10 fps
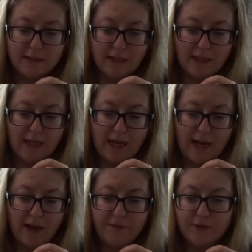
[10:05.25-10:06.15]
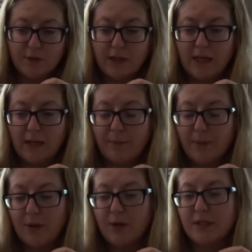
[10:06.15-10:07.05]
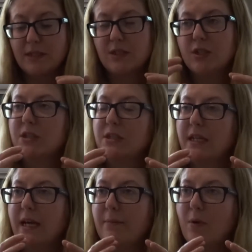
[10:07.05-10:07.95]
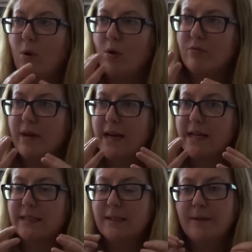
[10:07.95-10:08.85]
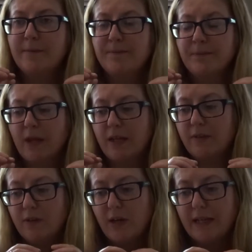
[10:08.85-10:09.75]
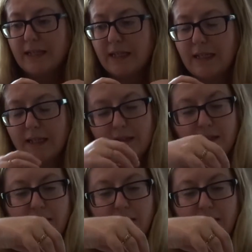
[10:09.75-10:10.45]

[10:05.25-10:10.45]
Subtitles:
The Little Elf, so the little bird is just all red, and you've got like the little